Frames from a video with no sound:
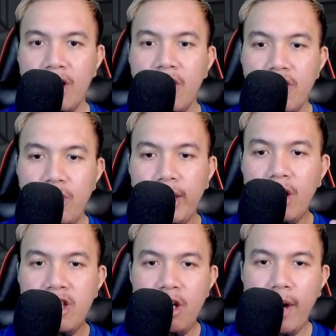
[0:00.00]
So we
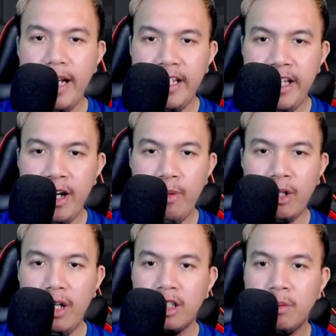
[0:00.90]
can see right here, we
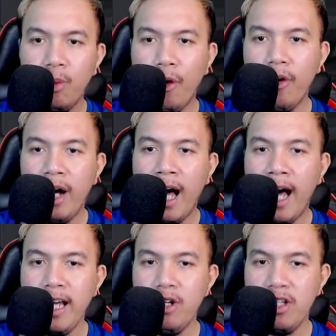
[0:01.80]
could explore
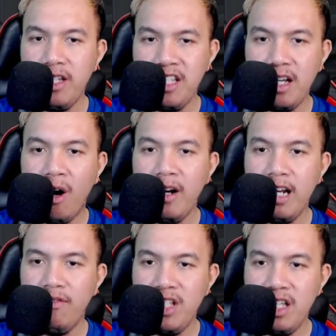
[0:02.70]
high utility art
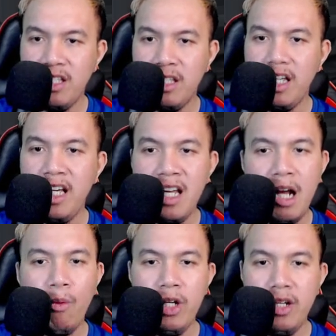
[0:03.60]
N F Ts in
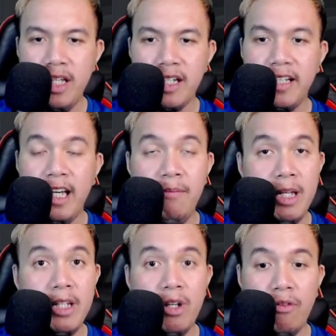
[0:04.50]
our unique
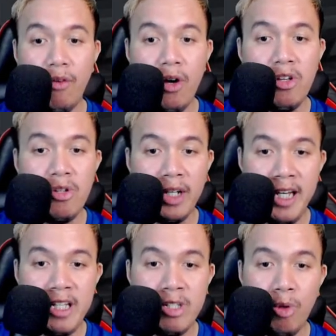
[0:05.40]
gaming universe.
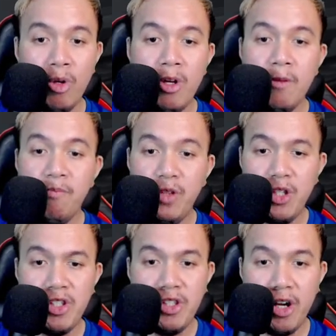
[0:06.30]
Okay, so
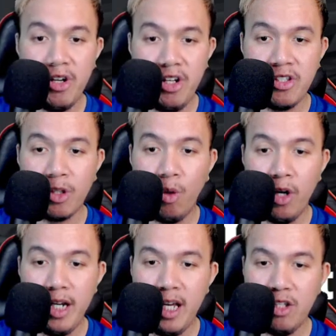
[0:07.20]
this is their
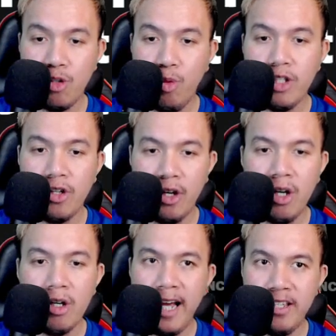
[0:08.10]
Discord and
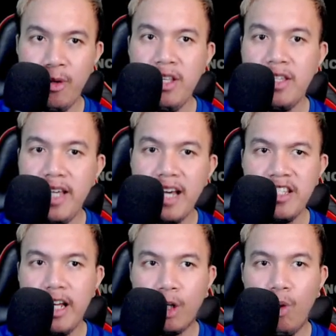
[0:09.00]
Twitter. So it
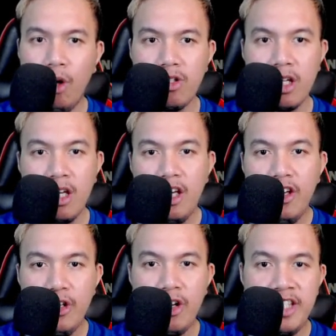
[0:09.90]
says, and I quote,
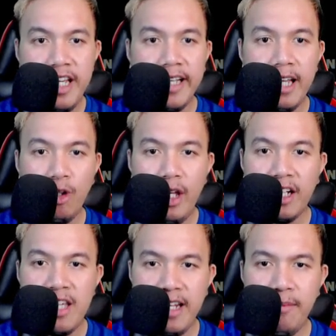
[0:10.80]
your ticket to the
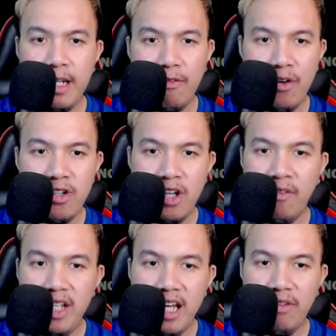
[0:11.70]
exciting metaverse
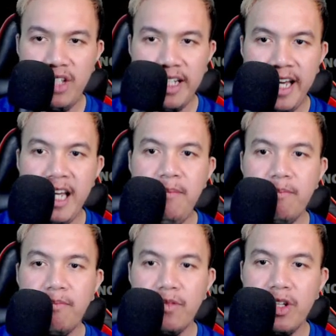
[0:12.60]
of the N F T game.
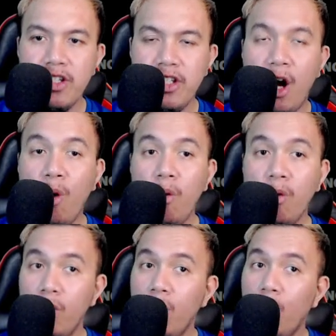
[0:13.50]
So
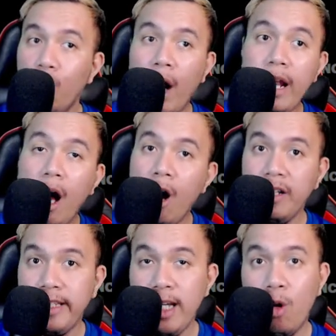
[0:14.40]
what
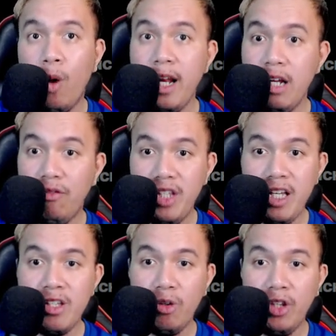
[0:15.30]
are T zero one N F
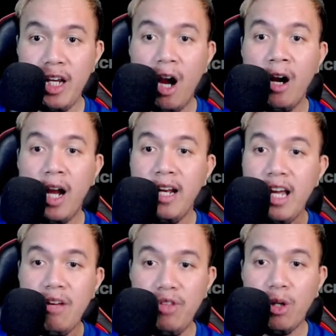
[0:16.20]
T? So they are an
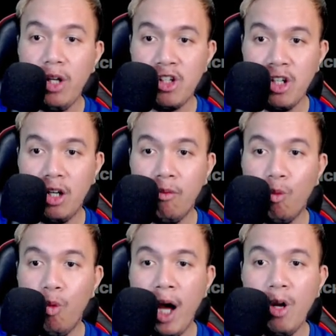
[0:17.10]
N F T collection of
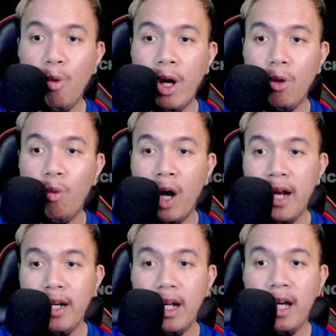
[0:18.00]
one oh one oh
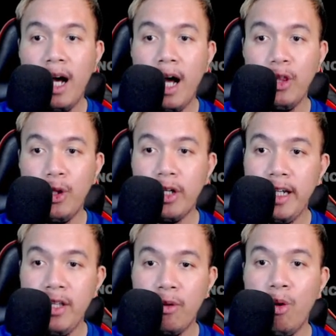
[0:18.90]
one hunter
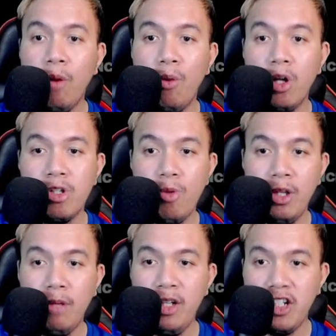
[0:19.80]
killer robots
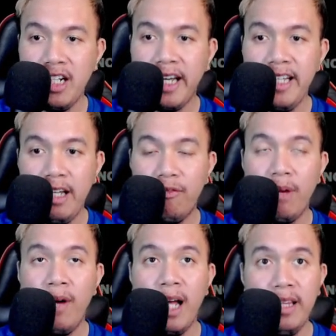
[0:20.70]
randomly generated
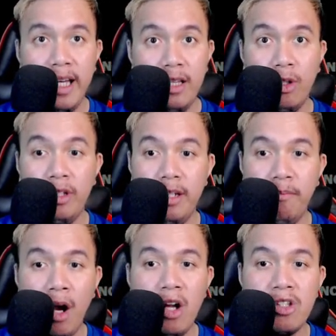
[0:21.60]
from one hundred thirty
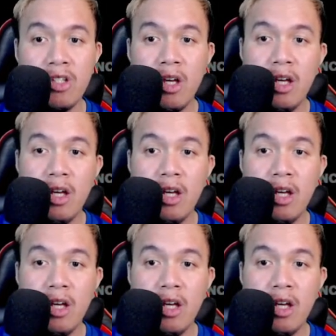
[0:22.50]
parts,